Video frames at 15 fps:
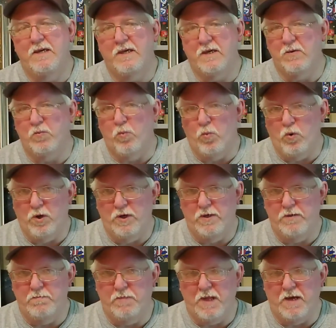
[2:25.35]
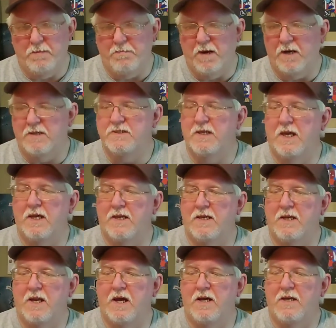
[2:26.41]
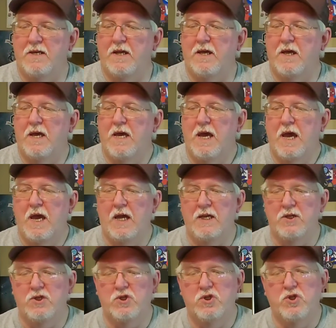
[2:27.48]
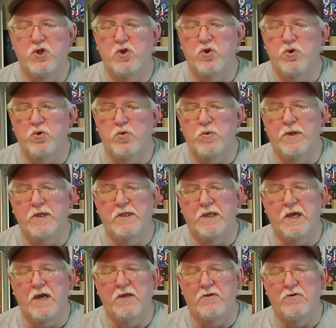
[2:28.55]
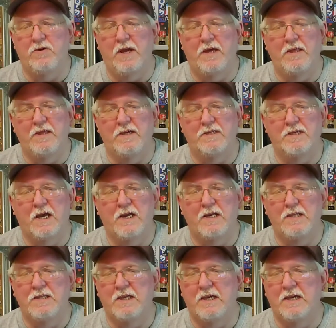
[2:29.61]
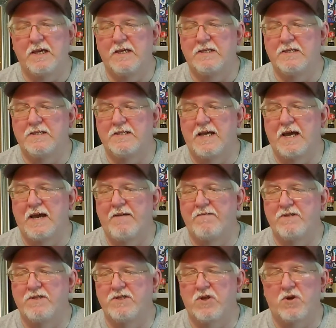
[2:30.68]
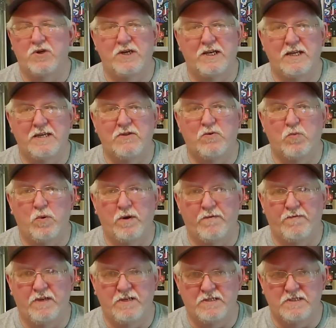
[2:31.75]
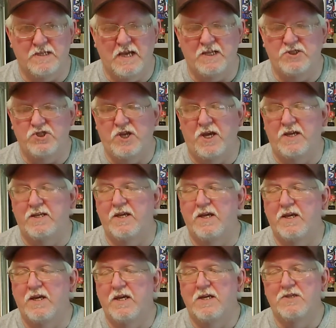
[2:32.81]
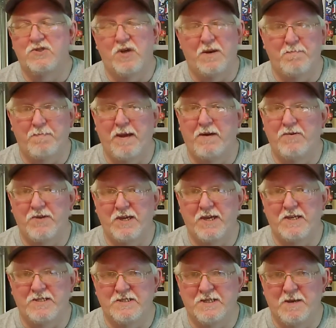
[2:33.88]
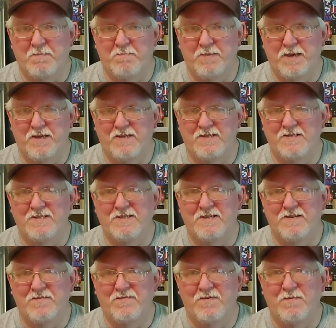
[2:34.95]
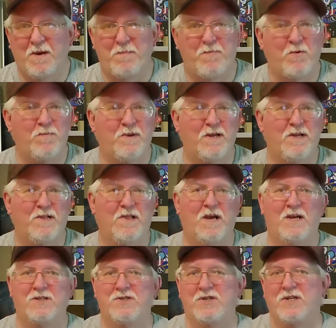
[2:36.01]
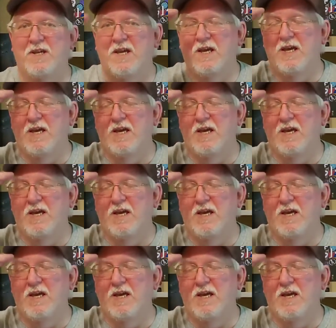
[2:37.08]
in one blind box set tonight and 2 in the other. Now the exciting thing is I haven't started either one of these sets yet, so I'm bound to get some pins for my permanent collection.